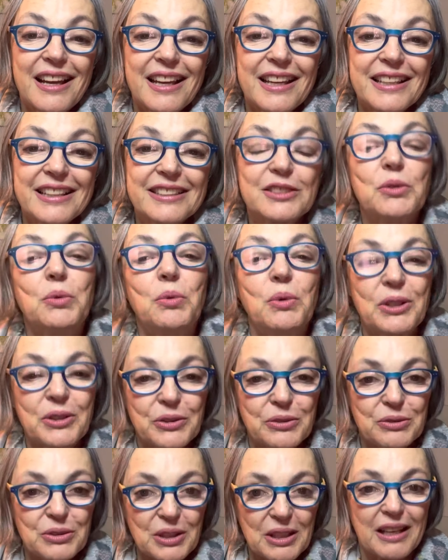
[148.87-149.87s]
is a
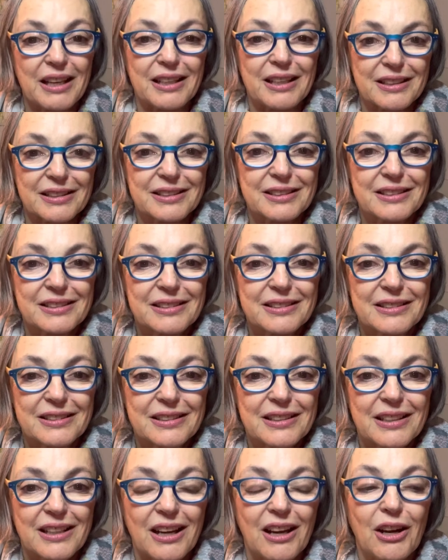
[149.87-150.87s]
wonderful act
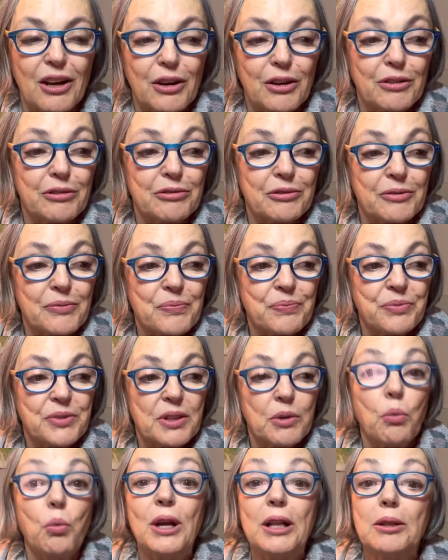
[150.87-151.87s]
of
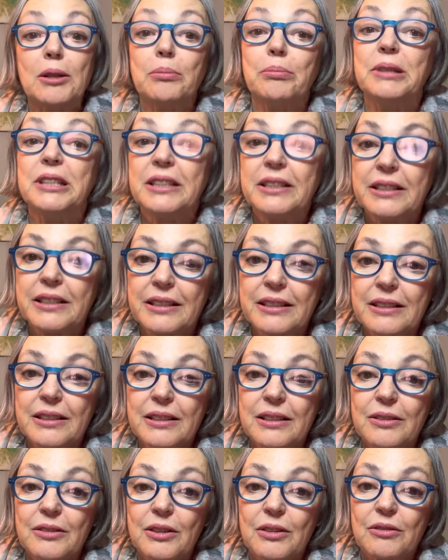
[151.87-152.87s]

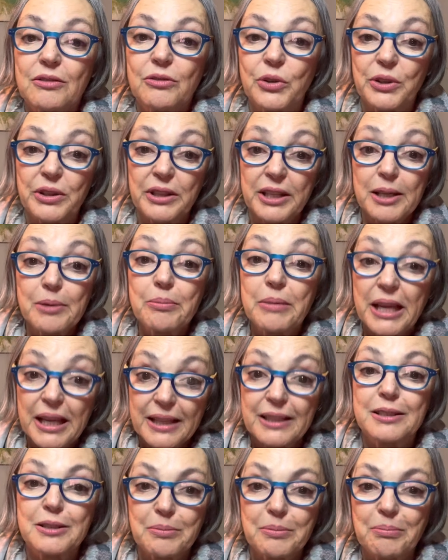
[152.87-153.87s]
well-being for them
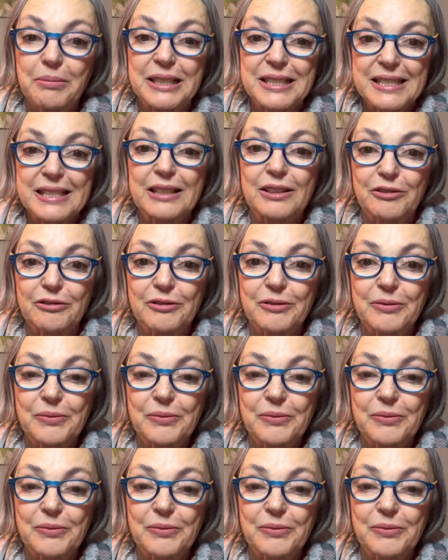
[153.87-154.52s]
and myself.